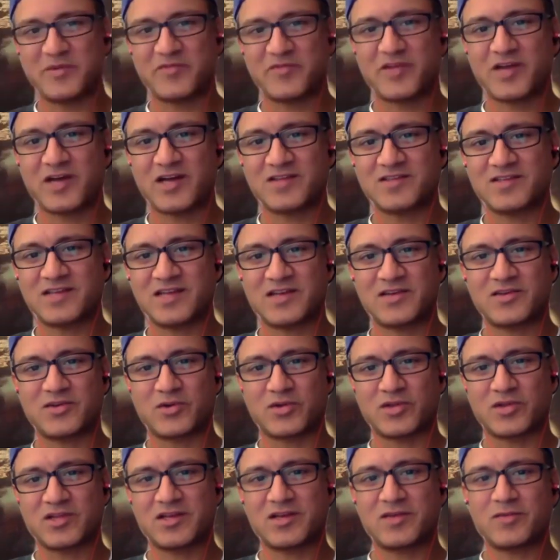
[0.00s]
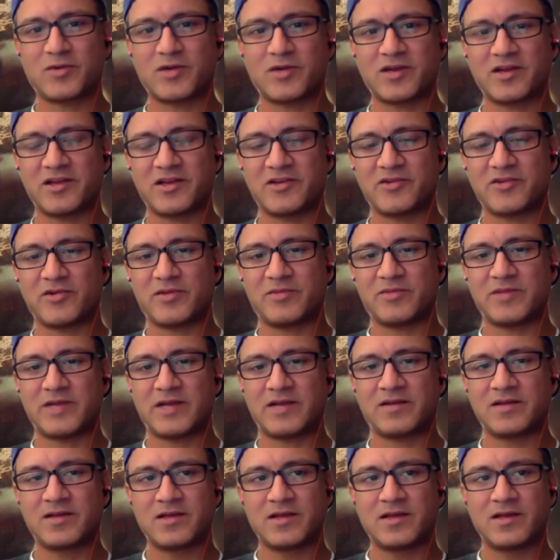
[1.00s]
thoughts. I totally didn't want to interrupt
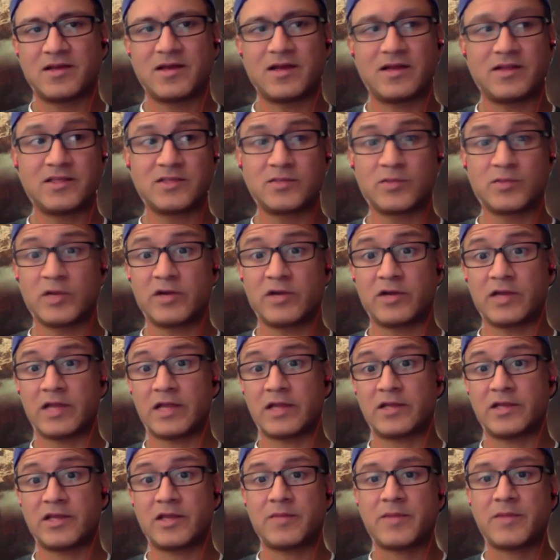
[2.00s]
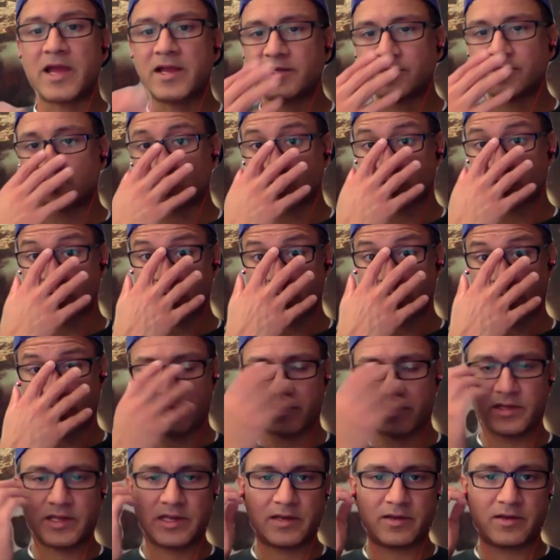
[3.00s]
that. This is where like Diamandis would come
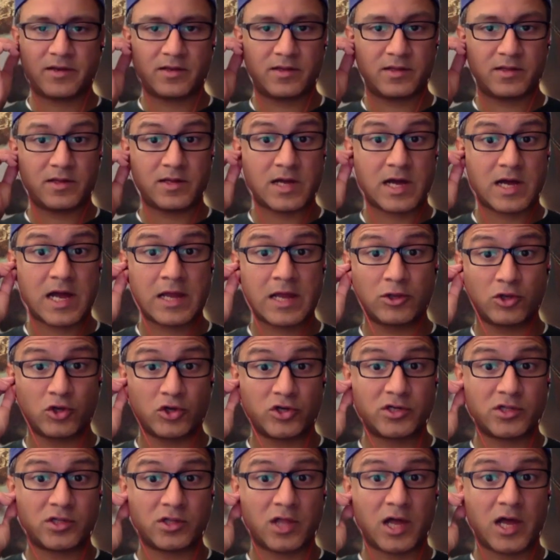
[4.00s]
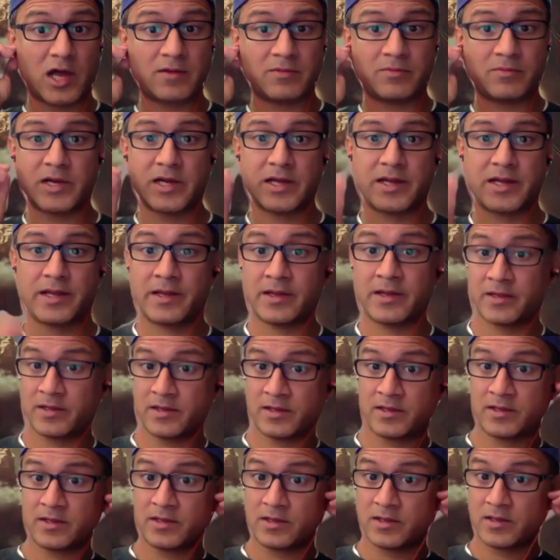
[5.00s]
in, and I learned a lot by
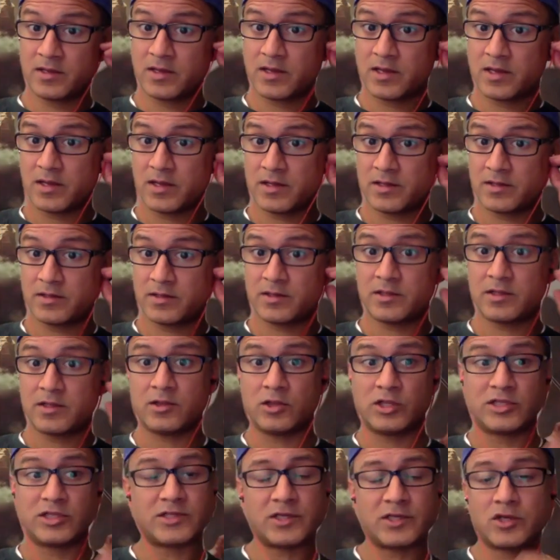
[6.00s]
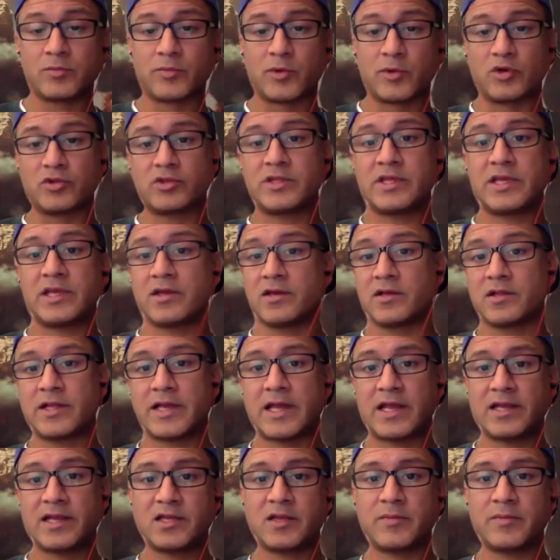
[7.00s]
listening to both Thiel
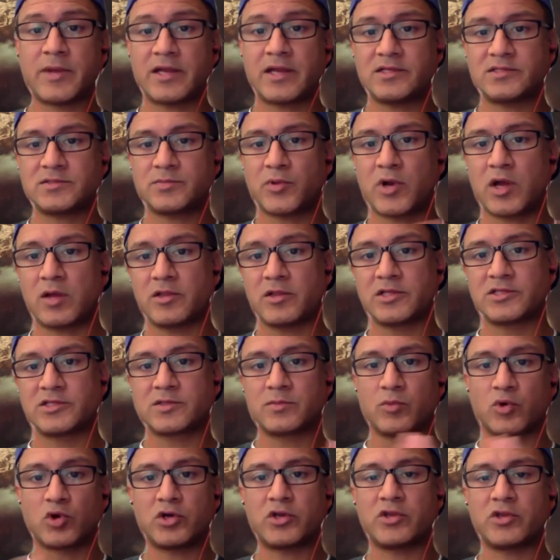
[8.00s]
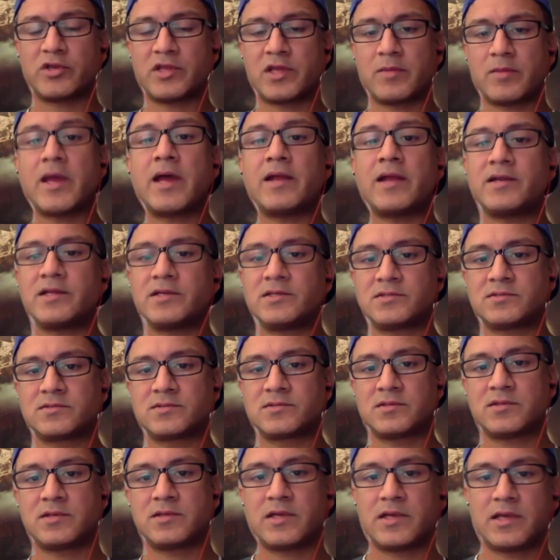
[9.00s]
and Diamandis. Probably listen more to Diamandis,
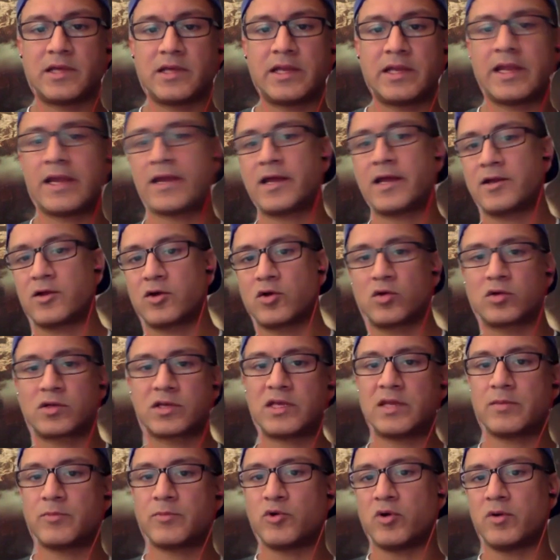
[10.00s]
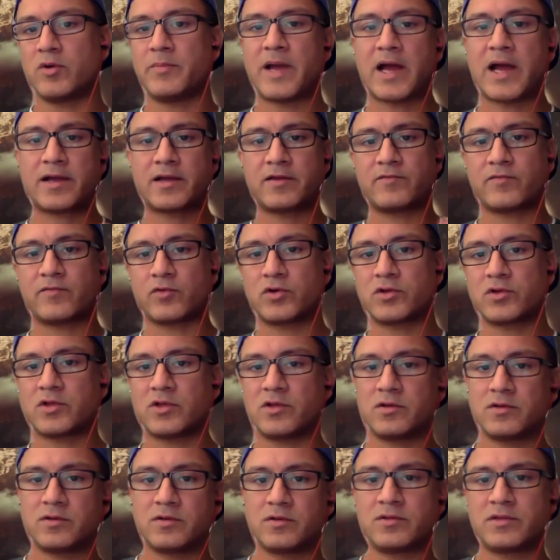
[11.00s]
and I kind of keep going back and forth
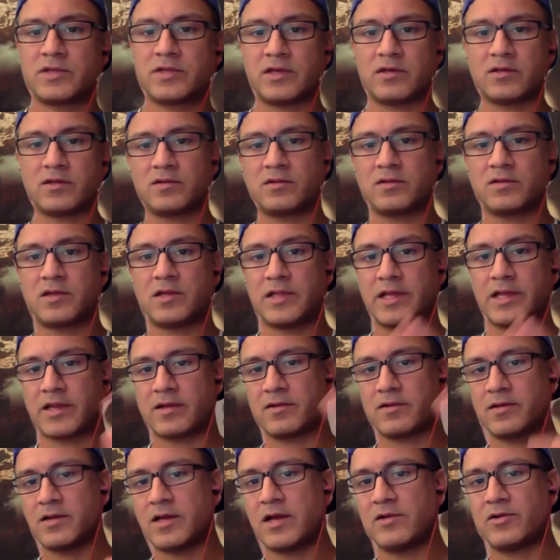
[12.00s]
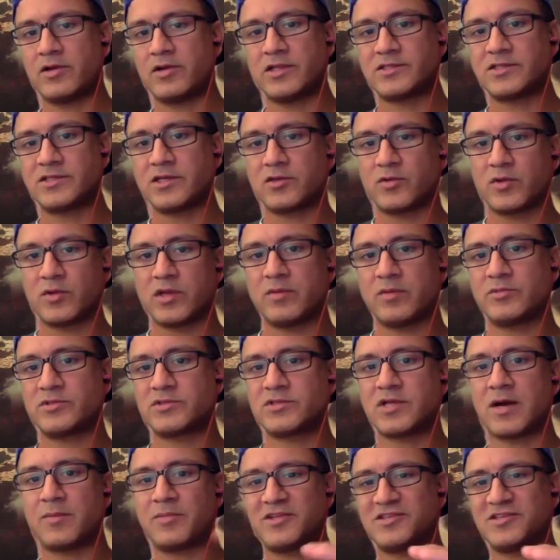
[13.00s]
on Thiel. Like I've listened to him,
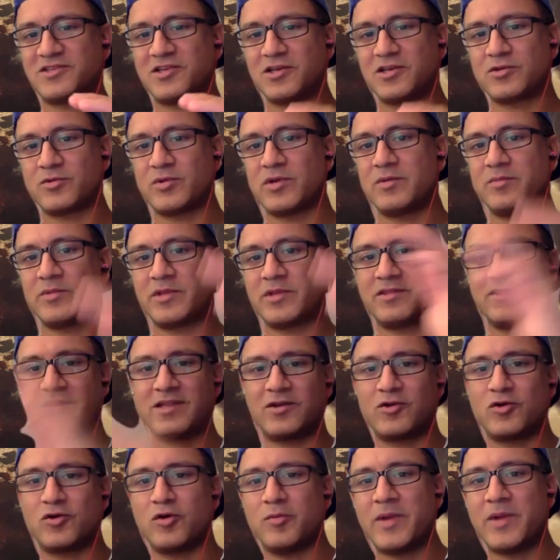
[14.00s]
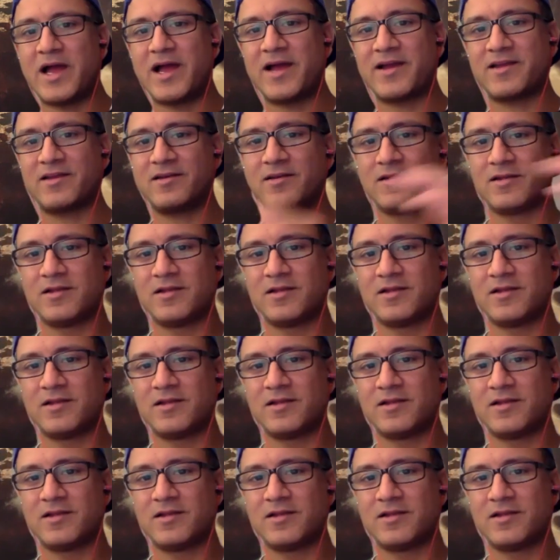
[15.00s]
stop listening to him, and then go back and